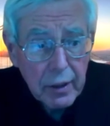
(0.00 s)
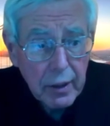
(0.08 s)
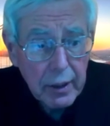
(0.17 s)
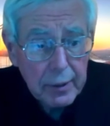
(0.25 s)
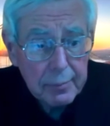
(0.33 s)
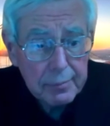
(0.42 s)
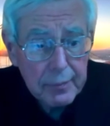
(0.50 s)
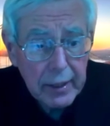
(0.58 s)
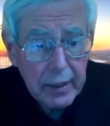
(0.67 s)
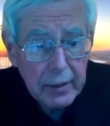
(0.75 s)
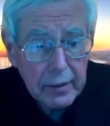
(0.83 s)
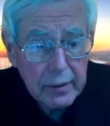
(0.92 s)

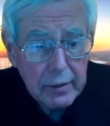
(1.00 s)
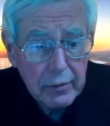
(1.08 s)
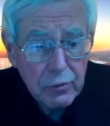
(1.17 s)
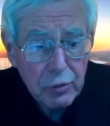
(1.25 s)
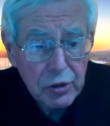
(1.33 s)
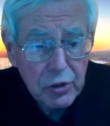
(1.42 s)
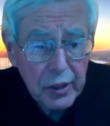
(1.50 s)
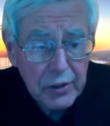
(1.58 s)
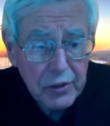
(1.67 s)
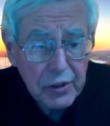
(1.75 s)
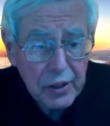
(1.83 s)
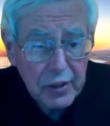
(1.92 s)
And
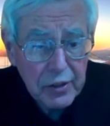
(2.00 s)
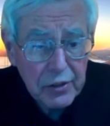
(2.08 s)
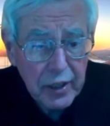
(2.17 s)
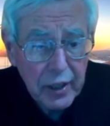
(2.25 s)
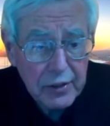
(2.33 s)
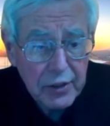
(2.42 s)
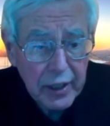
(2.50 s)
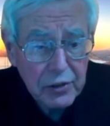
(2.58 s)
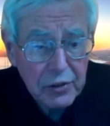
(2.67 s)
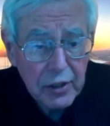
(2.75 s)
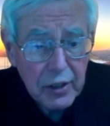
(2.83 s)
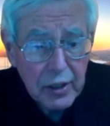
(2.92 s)
resiliency in this
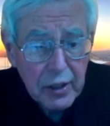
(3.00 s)
context